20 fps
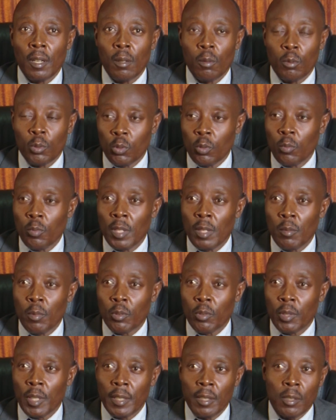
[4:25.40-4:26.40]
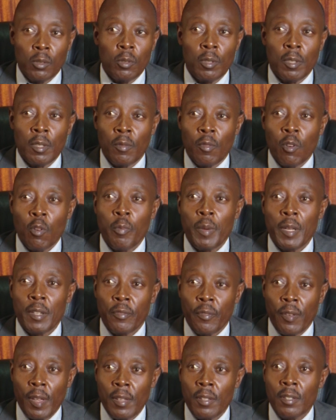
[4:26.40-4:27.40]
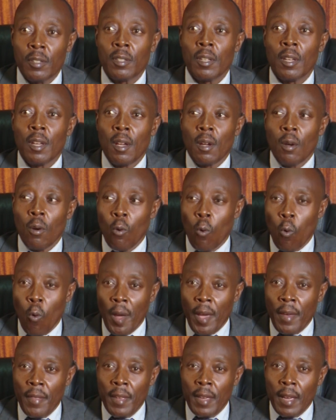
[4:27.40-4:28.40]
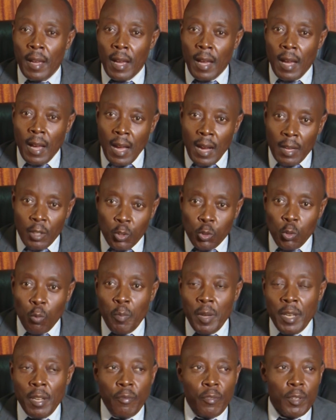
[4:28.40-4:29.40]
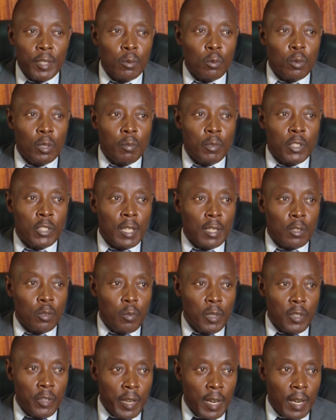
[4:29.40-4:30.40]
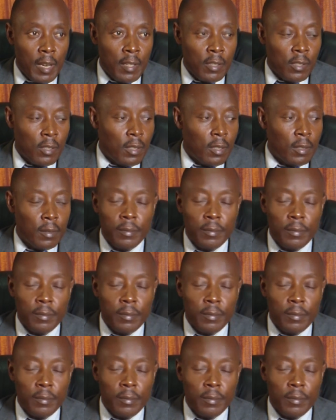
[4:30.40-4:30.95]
We should be able to get into the development phase where the actual benefit will start to be realized.